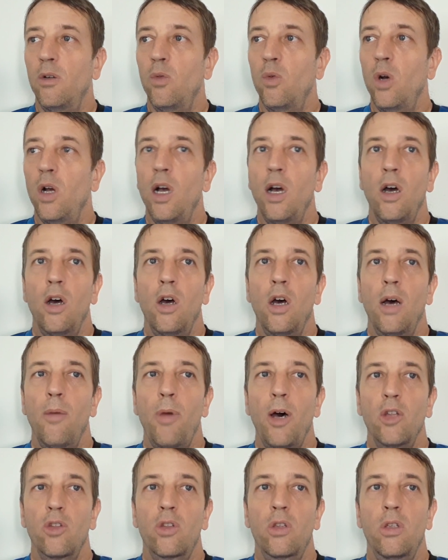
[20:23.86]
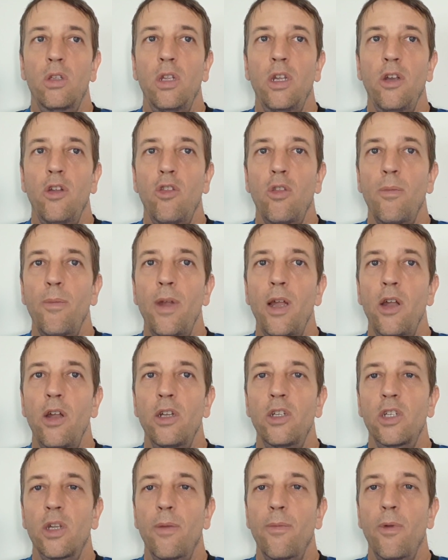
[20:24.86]
Well, about, you know, the
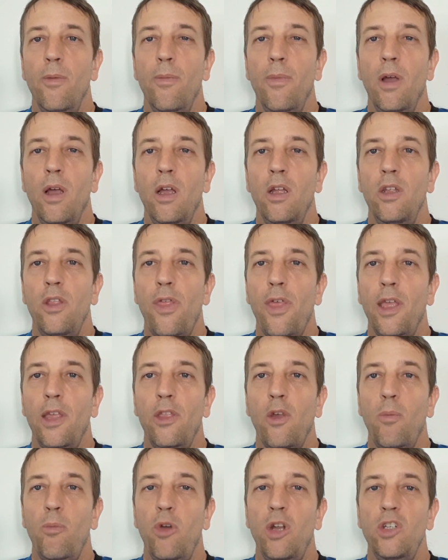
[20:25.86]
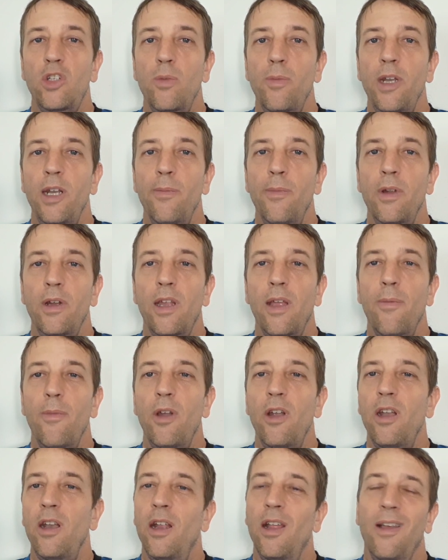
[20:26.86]
marriage. You think they'll pressure me to get
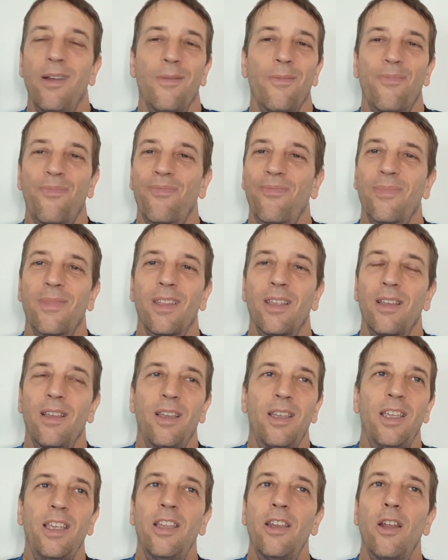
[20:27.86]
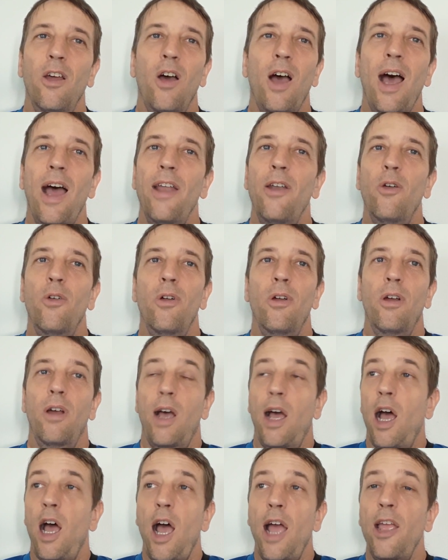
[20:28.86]
married? You know,
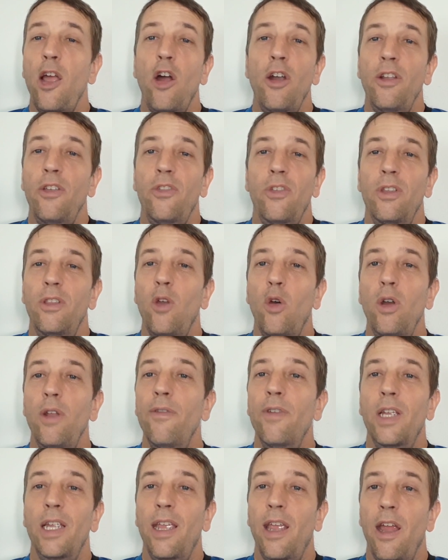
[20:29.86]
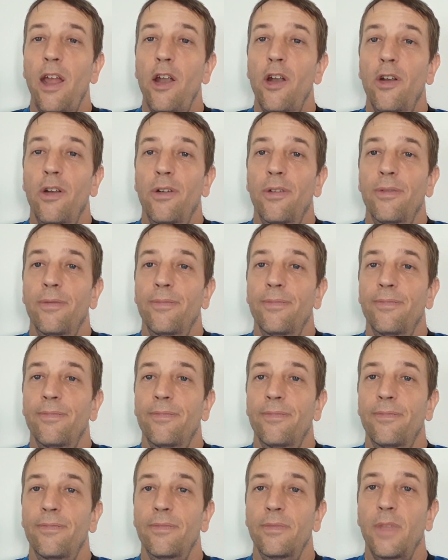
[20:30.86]
I honestly don't even care.
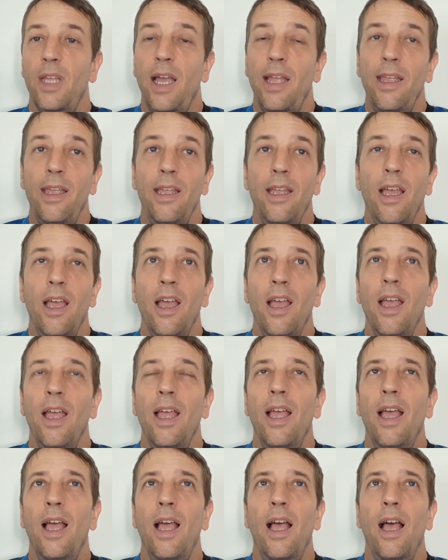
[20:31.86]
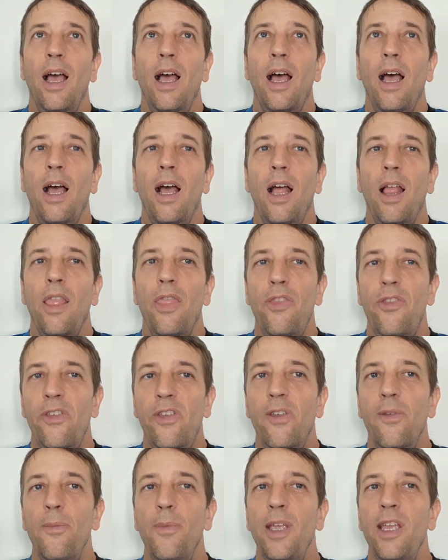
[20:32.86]

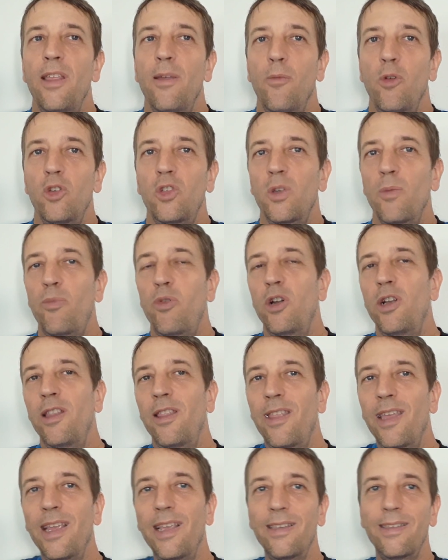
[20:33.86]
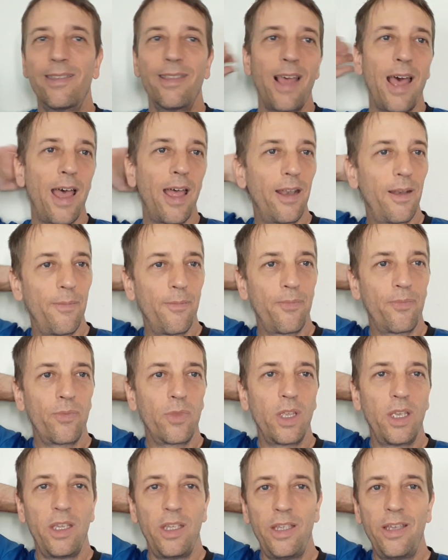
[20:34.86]
To me, the most important thing is that
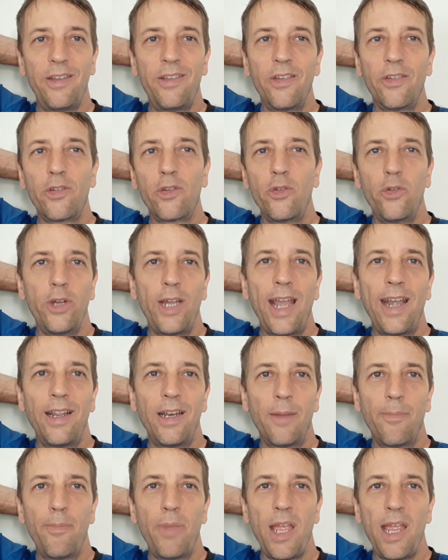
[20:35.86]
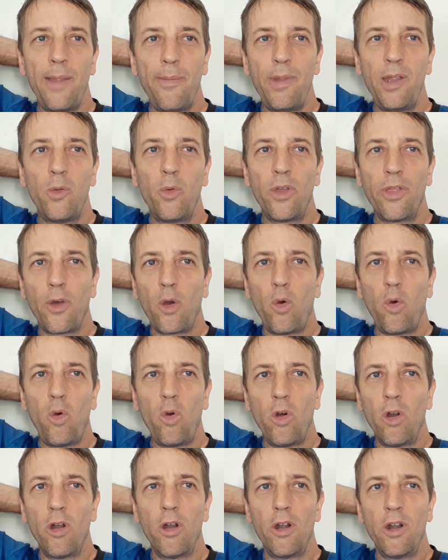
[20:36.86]
you just created a baby with a
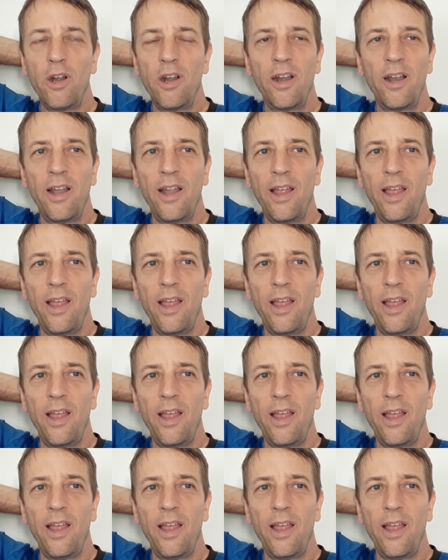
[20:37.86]
whore,